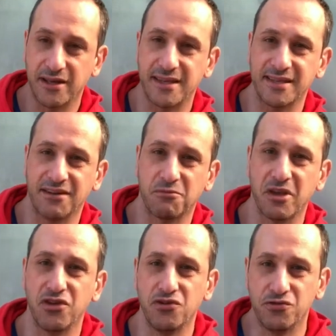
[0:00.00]
doesn't have to be
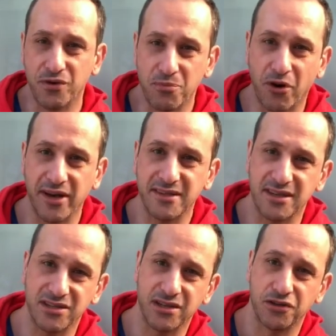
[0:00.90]
a huge repotting
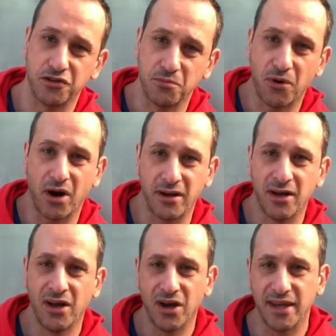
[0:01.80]
session and you pot,
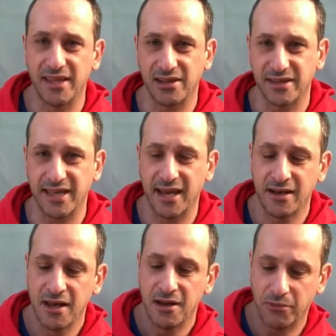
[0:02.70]
anything like that.
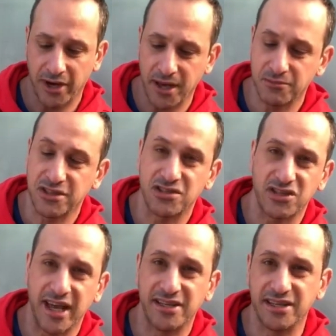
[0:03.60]
But I am just
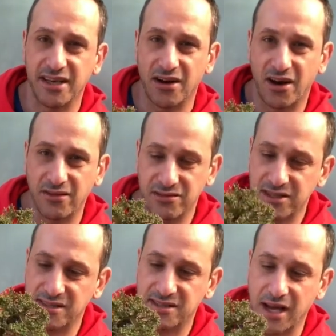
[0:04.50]
changing it on
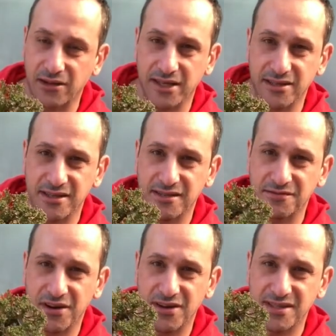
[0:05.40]
just subtly, just
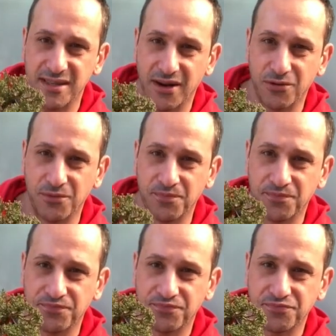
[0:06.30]
very subtle,
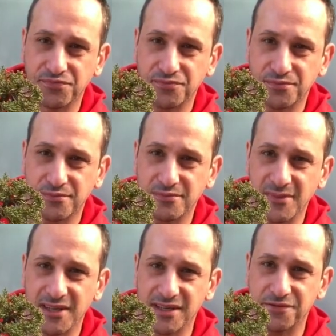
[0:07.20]

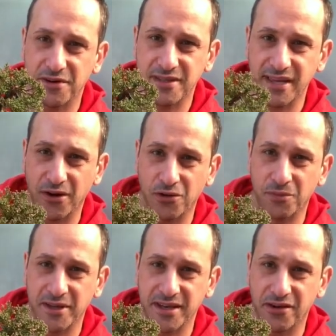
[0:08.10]

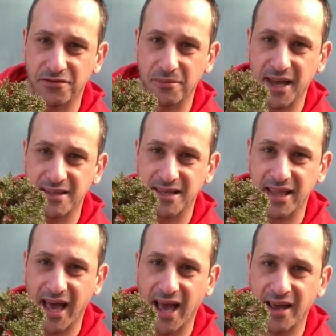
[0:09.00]
almost going from that to
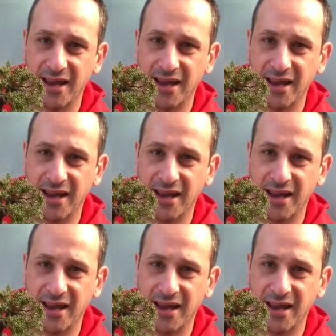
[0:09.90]
that